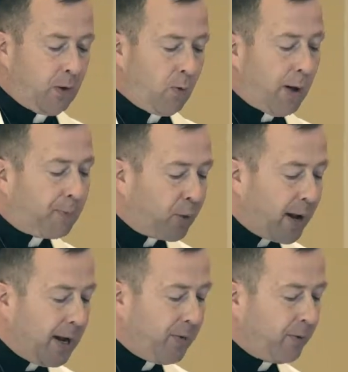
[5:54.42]
While
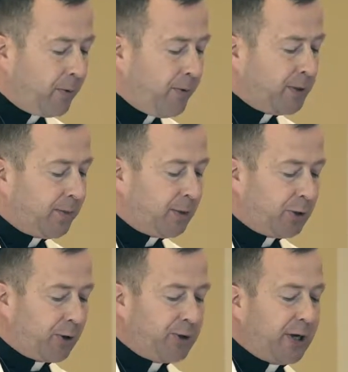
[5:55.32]
praying in the ruins of a
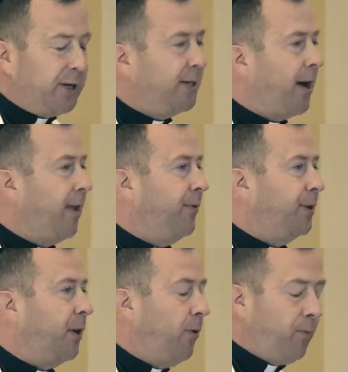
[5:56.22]
church outside of
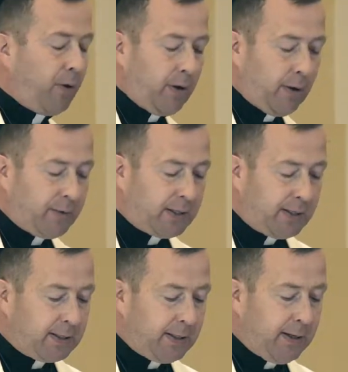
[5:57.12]
his home of
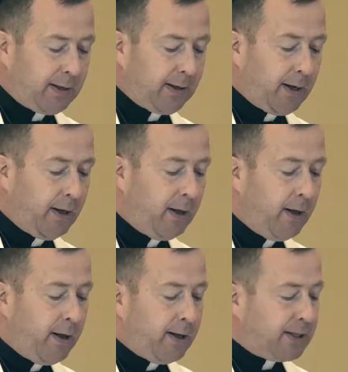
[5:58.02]
Assisi, Italy,
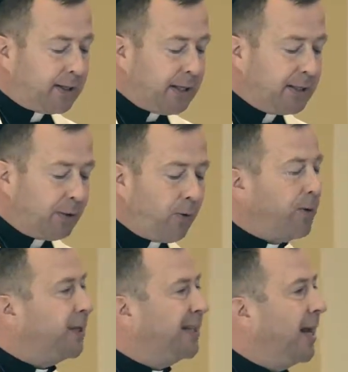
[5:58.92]
he sensed the
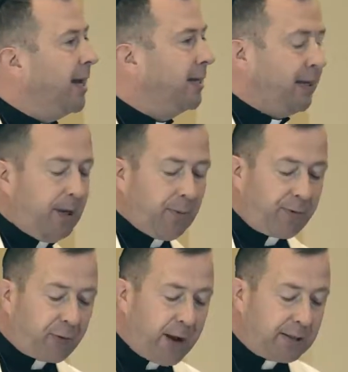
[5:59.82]
Lord saying to him,
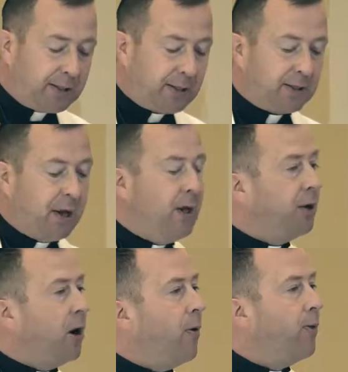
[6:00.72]
"Francis,
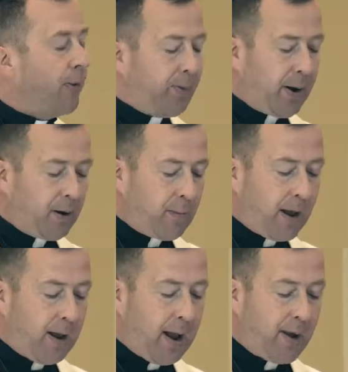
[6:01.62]
go and repair
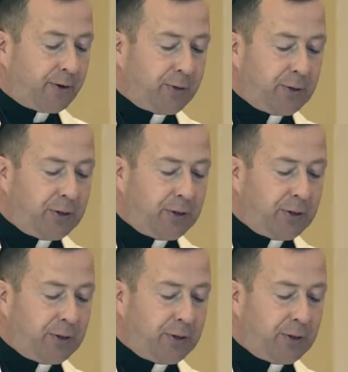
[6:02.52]
my house, which